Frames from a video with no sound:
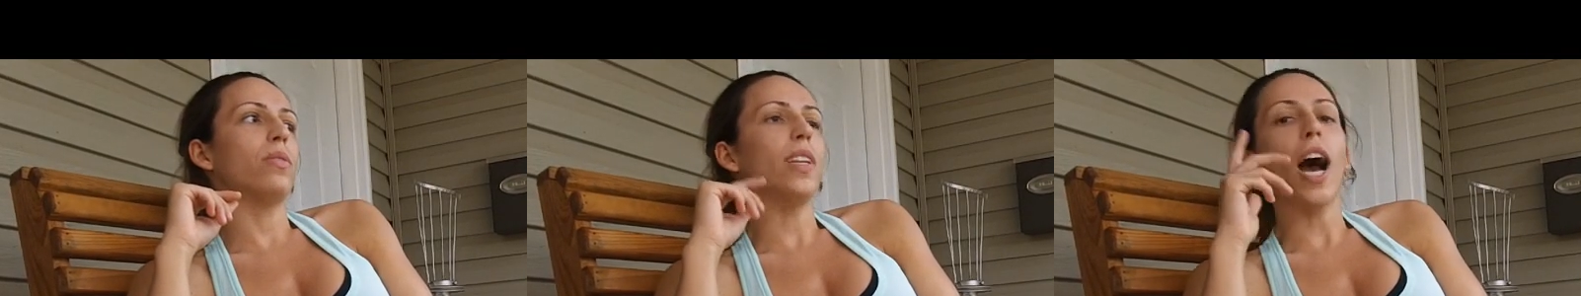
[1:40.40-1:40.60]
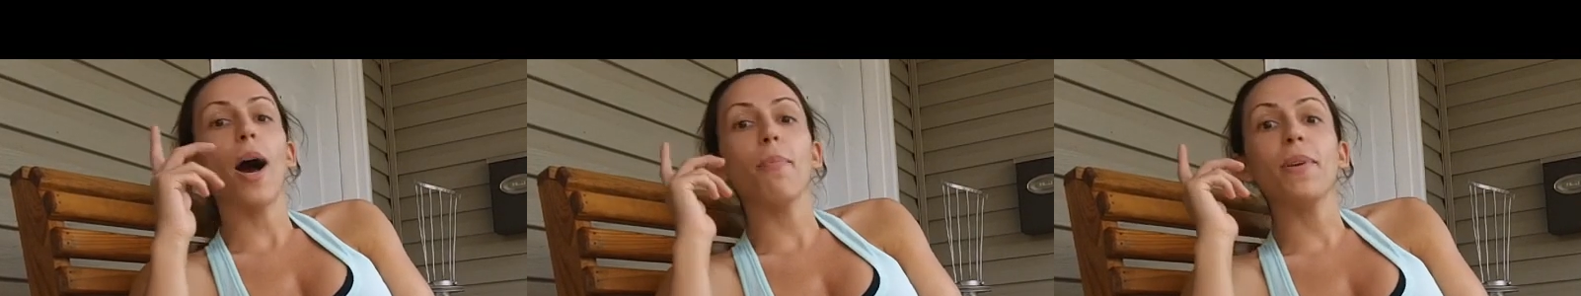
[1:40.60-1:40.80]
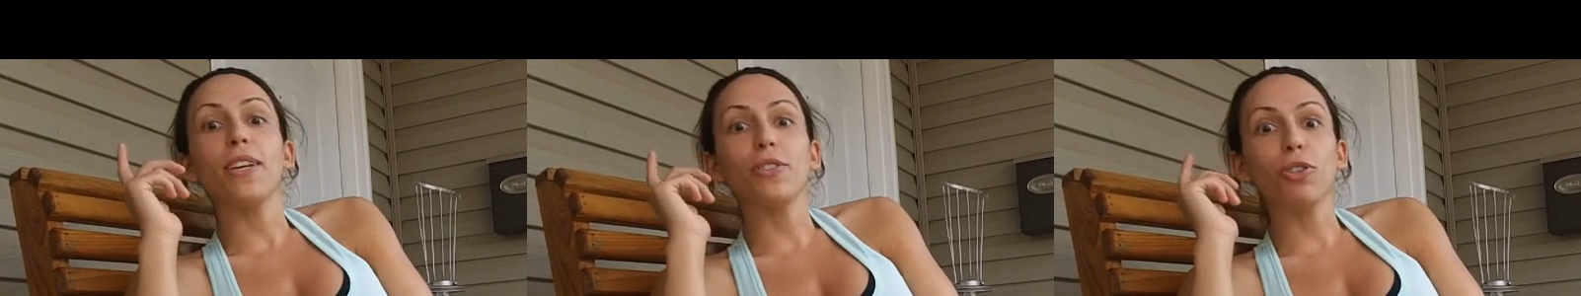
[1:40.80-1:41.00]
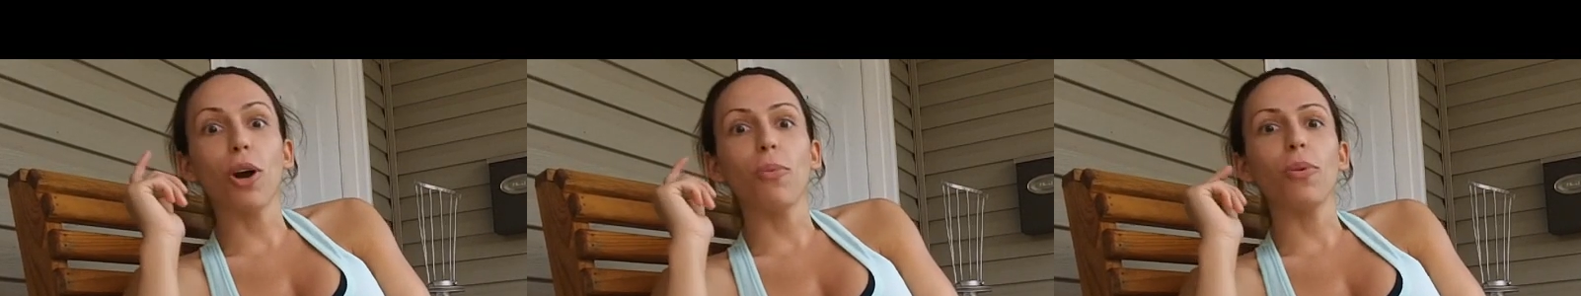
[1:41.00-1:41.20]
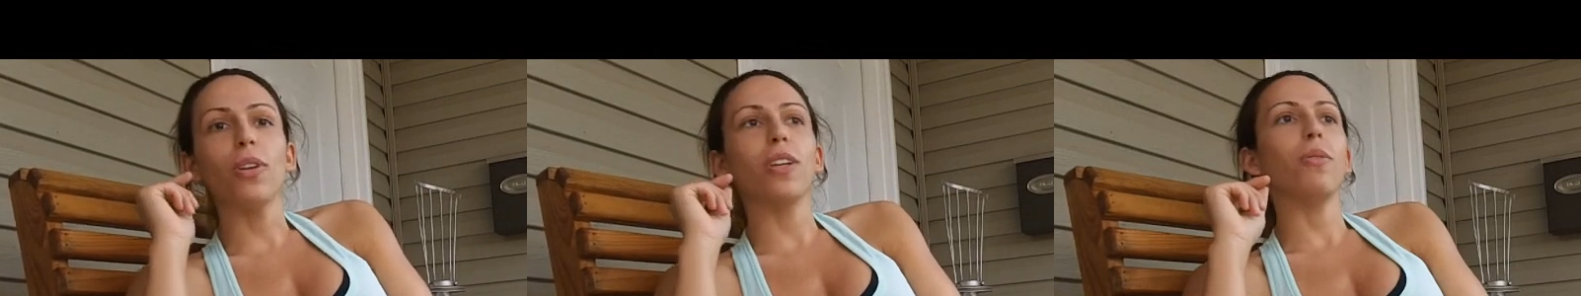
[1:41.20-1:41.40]
not be in
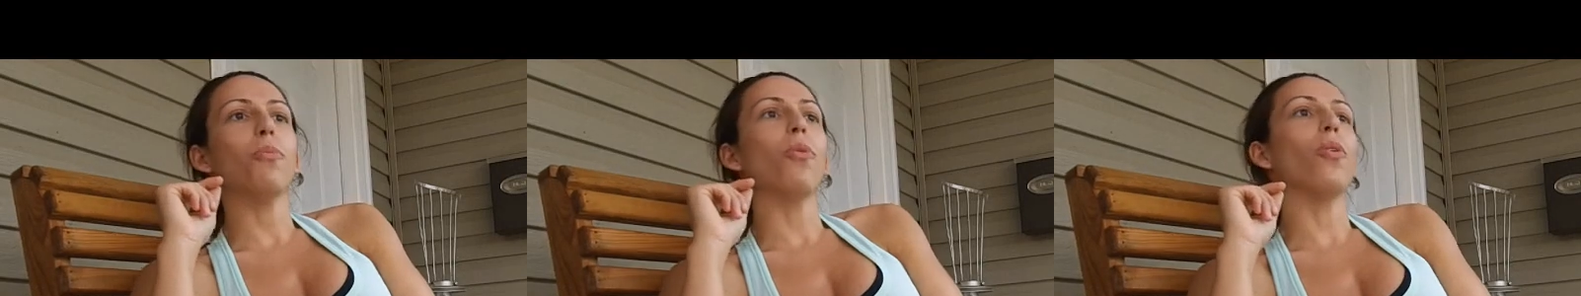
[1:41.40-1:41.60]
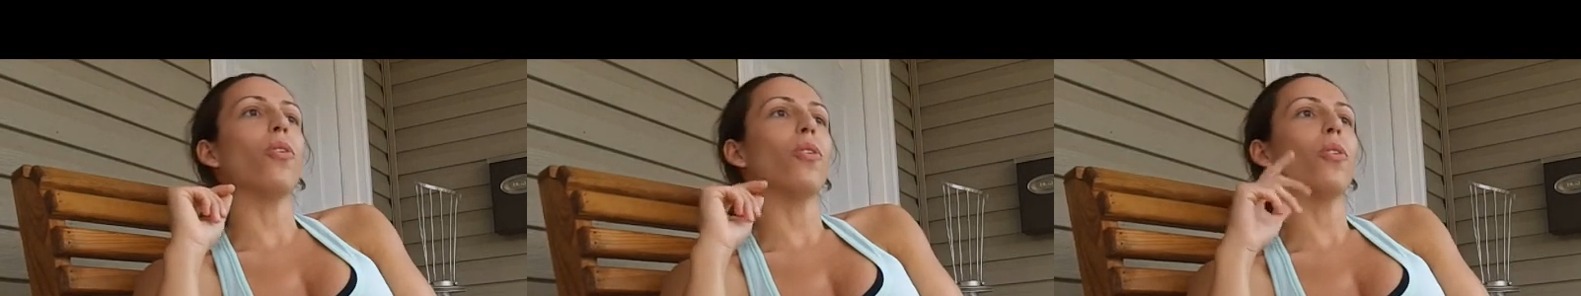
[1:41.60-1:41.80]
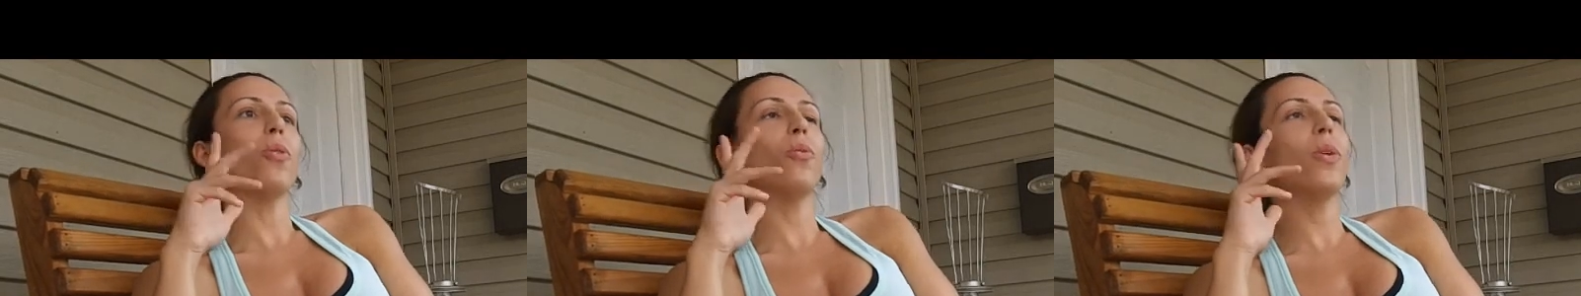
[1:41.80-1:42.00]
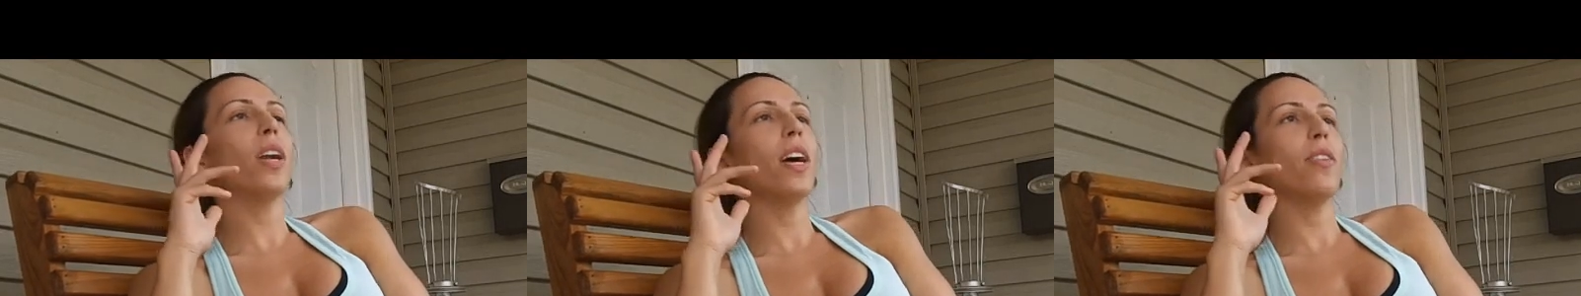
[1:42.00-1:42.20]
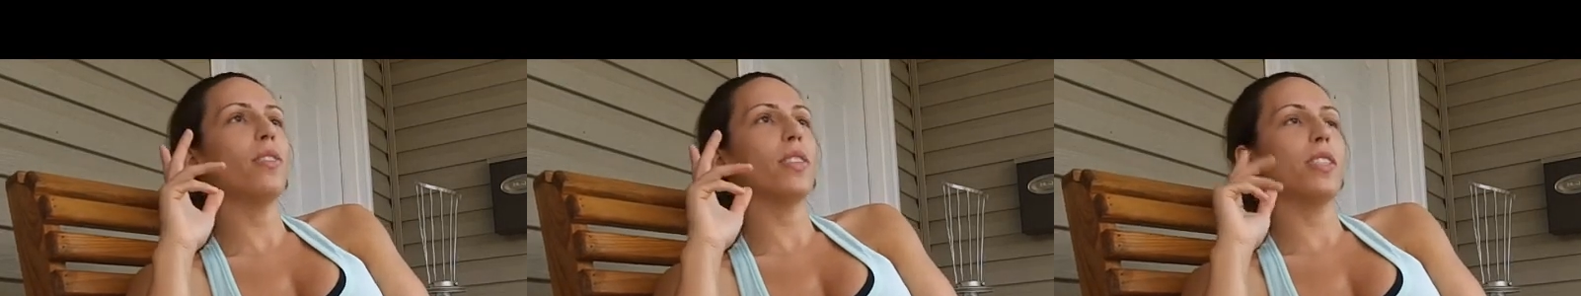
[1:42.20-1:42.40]
trouble anymore, or
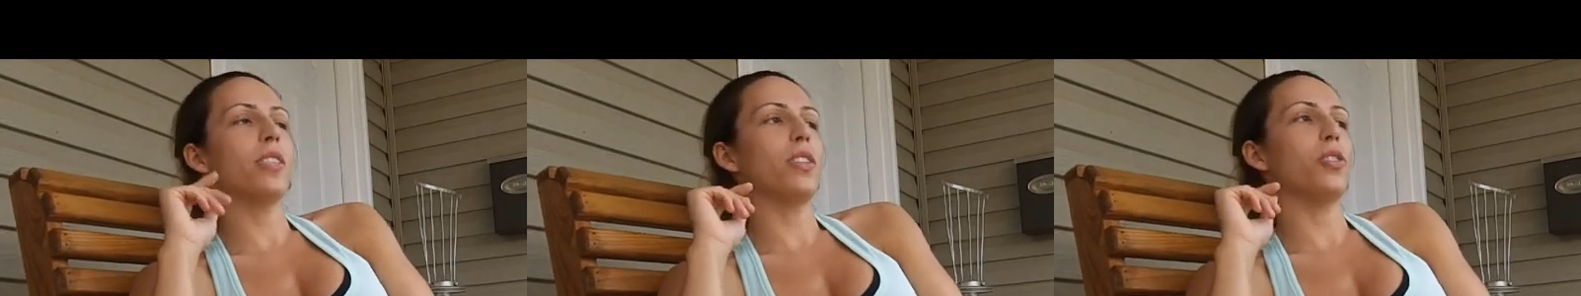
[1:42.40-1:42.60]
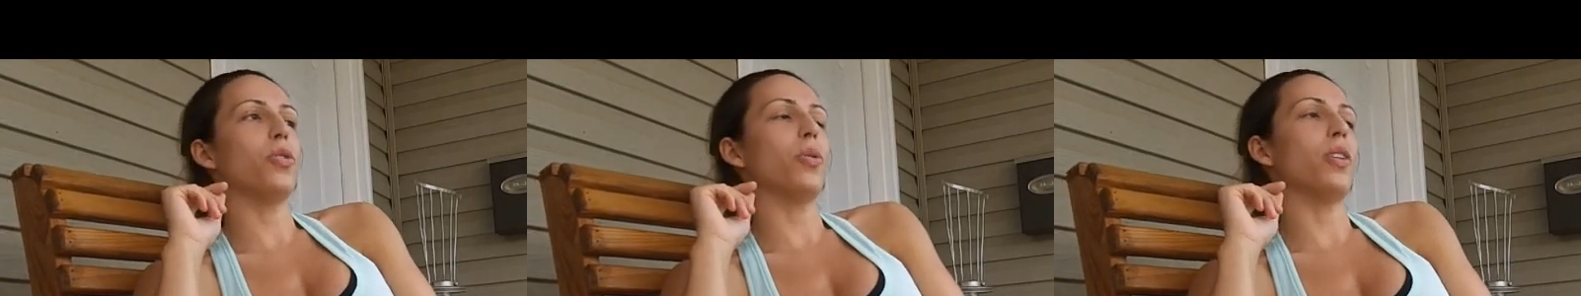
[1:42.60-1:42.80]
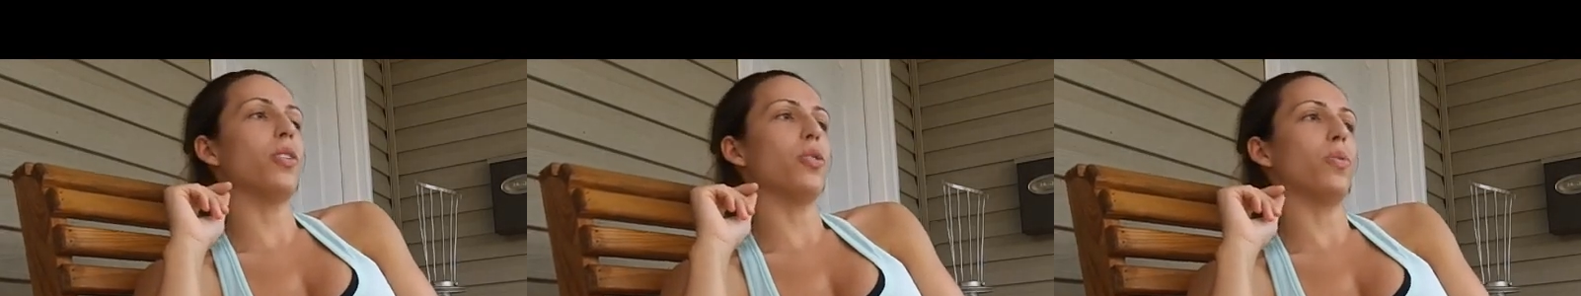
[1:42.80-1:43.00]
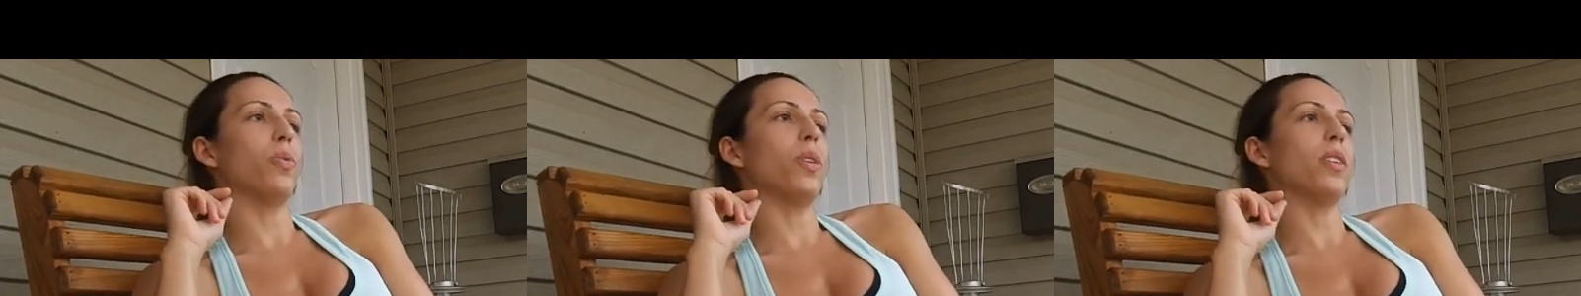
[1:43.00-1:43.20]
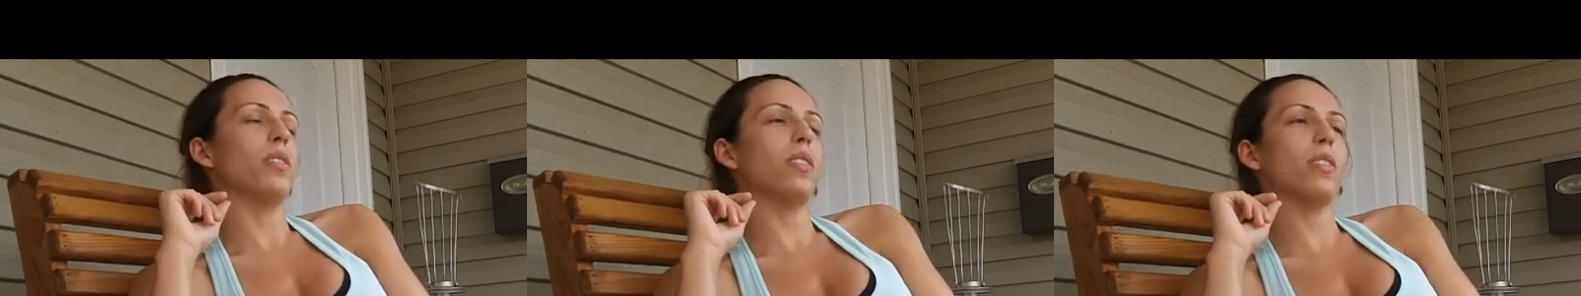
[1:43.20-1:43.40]
whatever the situation
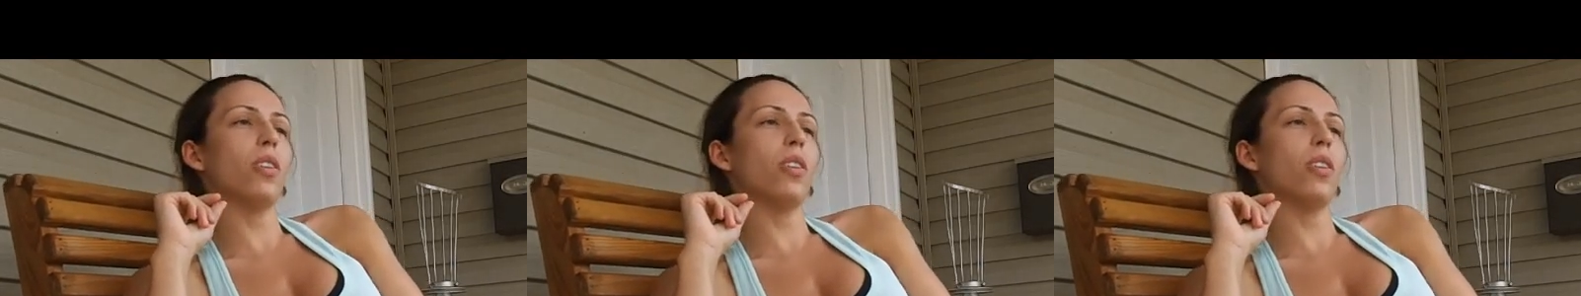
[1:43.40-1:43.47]
was.